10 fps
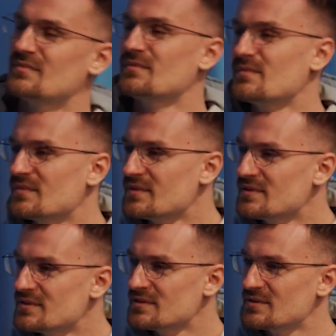I think
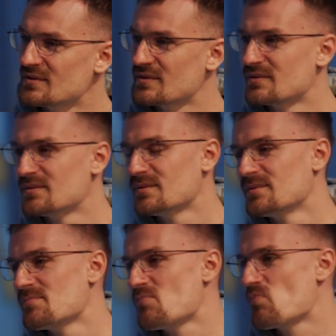
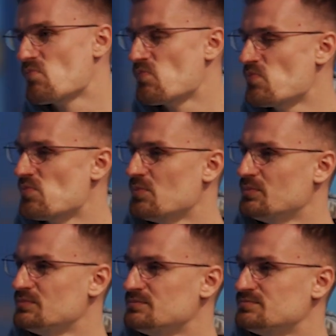the cool thing
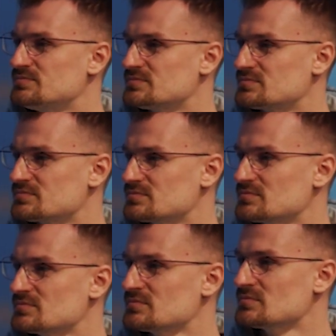to me about all this thing
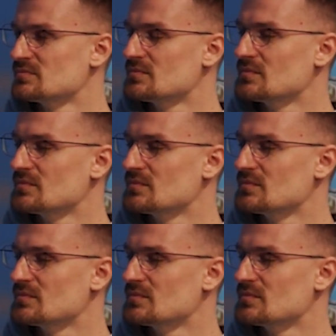is that